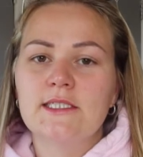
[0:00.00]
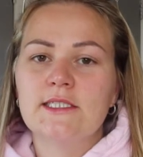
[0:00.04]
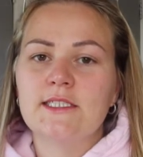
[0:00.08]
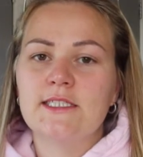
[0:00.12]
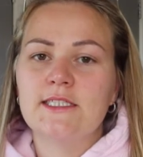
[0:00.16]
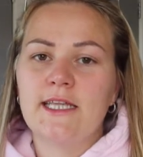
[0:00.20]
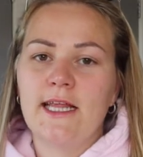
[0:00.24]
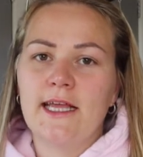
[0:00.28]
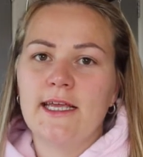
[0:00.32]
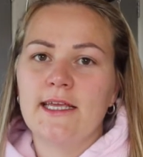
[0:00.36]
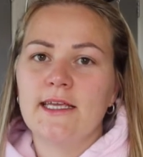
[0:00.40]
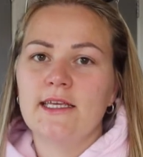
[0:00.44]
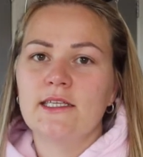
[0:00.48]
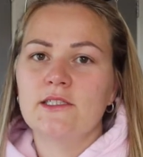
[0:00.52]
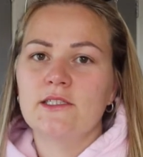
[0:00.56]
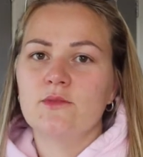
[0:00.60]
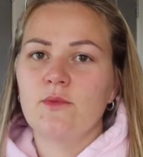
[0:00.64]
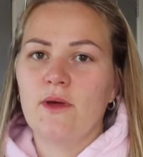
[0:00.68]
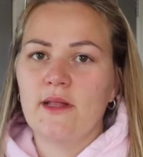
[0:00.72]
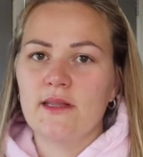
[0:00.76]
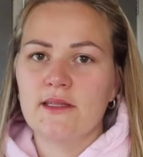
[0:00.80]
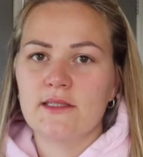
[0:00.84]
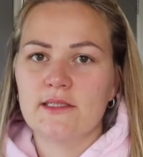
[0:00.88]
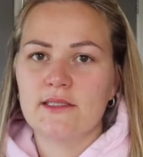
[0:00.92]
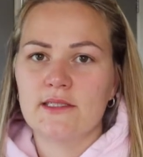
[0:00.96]
Today is
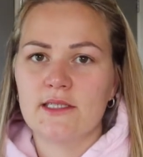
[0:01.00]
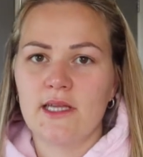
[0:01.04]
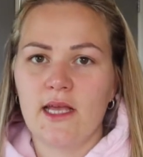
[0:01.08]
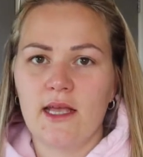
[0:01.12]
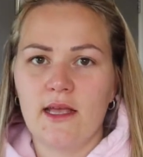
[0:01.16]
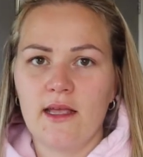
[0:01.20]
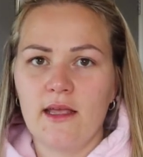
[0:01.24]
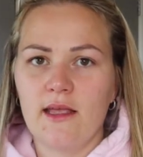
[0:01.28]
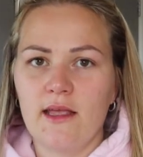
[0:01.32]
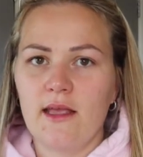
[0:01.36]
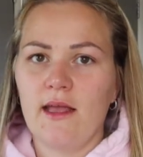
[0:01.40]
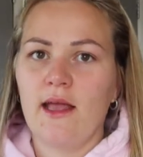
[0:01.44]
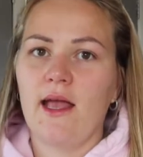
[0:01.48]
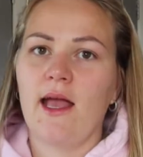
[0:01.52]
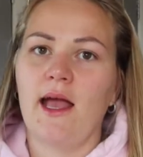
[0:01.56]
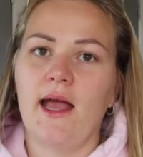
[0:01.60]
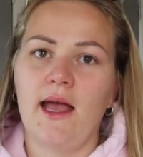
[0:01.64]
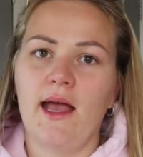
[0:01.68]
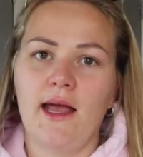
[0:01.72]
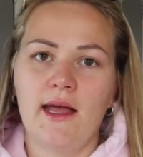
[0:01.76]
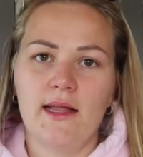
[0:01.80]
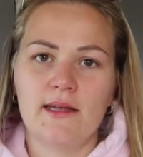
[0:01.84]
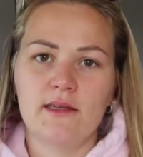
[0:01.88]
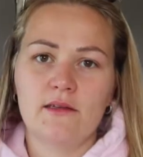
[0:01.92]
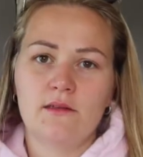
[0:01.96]
Wednesday
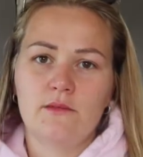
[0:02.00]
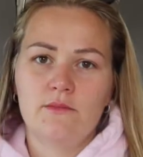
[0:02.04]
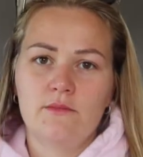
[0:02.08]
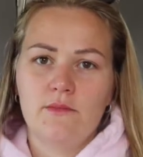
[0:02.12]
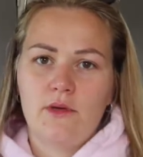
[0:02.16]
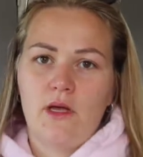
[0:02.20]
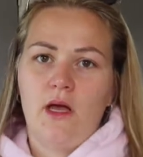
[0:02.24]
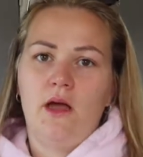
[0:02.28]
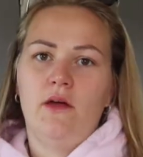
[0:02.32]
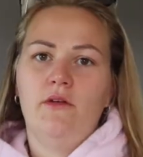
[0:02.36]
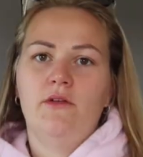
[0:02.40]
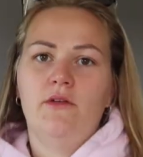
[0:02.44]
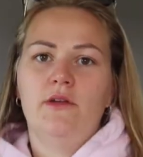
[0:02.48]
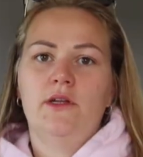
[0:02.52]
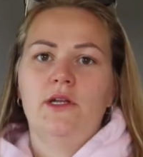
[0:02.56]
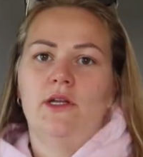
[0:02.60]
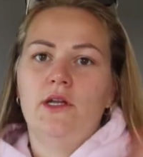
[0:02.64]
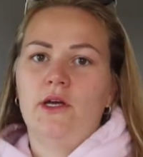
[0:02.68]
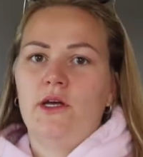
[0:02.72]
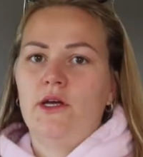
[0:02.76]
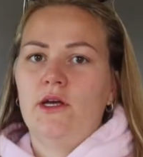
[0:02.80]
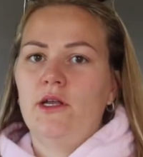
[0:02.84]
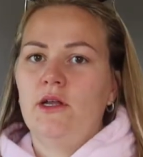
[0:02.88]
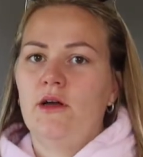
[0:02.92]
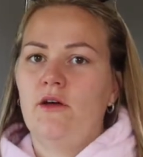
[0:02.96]
and I'm currently
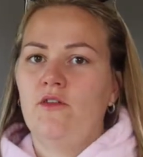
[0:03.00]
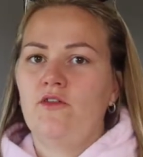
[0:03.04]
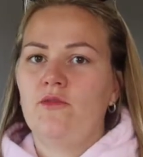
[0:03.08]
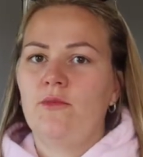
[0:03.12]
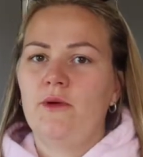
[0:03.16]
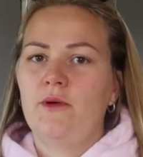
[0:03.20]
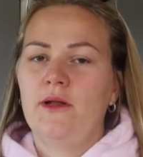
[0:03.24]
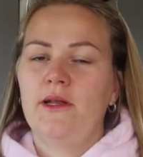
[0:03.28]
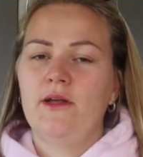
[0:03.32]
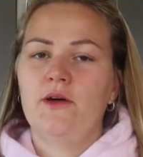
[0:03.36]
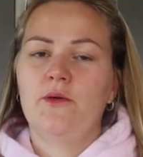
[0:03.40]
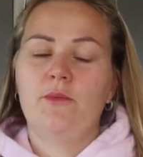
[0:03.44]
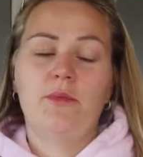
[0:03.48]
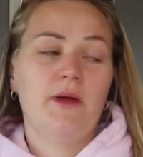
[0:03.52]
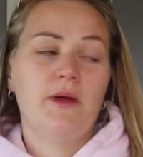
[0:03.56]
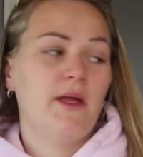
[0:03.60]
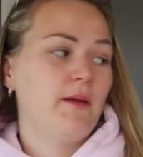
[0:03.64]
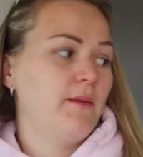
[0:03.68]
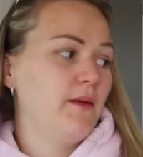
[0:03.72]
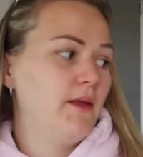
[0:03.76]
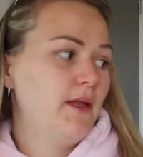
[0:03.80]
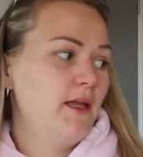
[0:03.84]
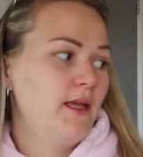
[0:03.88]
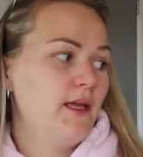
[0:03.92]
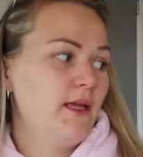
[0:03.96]
looking after my little
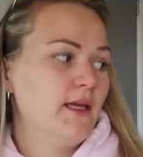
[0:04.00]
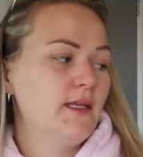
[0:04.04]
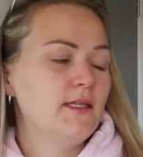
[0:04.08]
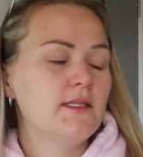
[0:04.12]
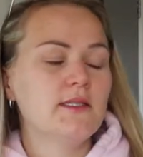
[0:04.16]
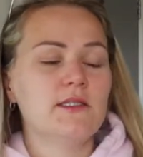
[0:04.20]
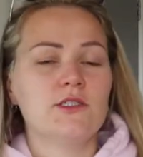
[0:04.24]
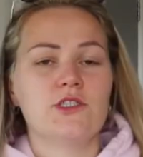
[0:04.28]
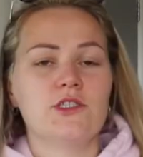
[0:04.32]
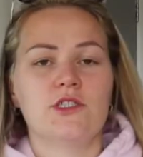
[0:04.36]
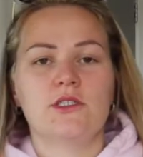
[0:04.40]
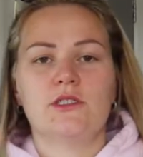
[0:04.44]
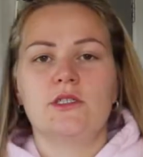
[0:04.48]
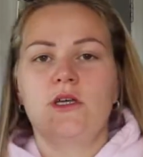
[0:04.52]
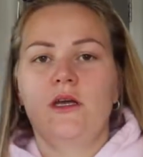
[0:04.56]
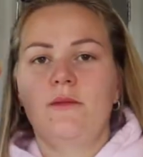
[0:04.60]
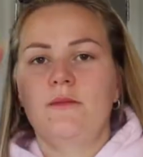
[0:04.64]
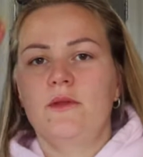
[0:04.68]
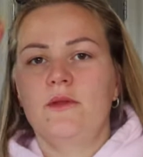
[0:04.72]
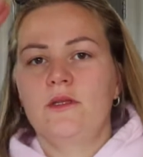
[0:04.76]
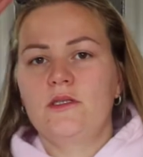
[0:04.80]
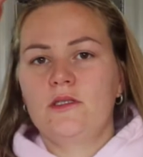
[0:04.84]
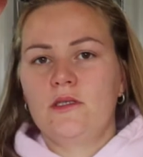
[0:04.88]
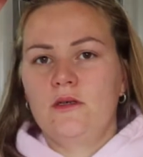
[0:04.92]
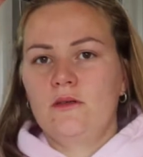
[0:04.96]
baby niece. She's
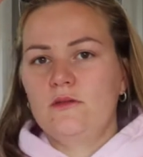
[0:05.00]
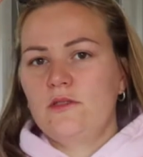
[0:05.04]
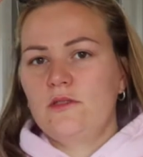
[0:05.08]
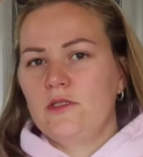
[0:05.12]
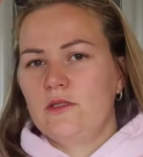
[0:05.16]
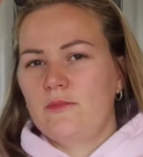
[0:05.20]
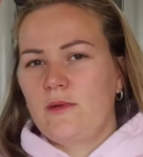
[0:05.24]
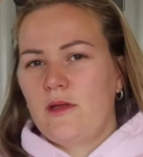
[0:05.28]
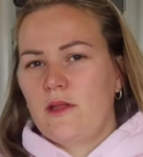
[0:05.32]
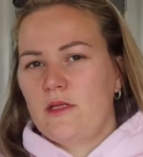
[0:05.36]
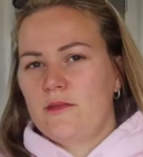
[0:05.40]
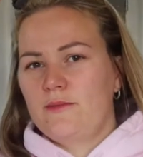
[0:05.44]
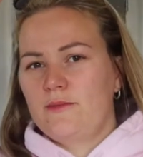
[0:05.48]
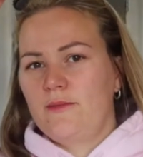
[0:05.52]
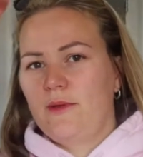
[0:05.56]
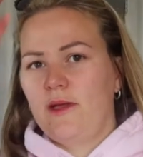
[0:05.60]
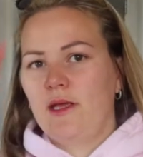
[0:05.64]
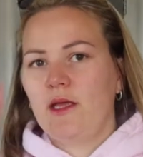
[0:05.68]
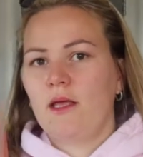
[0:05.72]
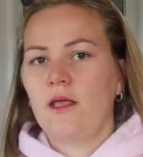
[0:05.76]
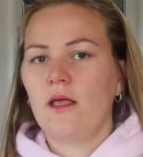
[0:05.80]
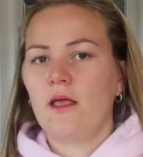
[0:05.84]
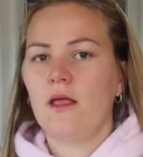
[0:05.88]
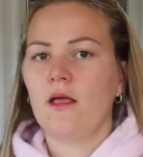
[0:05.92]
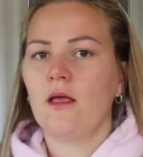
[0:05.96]
nine months old, she's about this
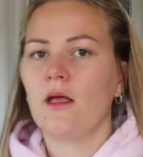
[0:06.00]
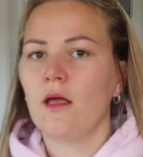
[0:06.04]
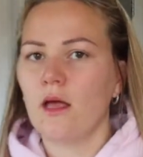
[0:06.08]
big.